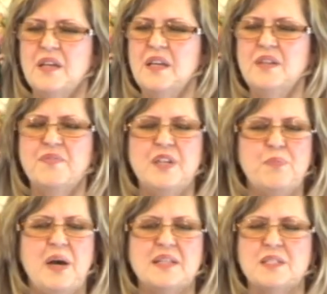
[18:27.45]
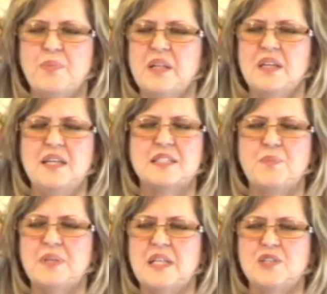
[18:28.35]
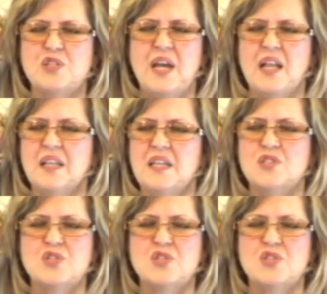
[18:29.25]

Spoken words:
infinite possibilities and potentialities.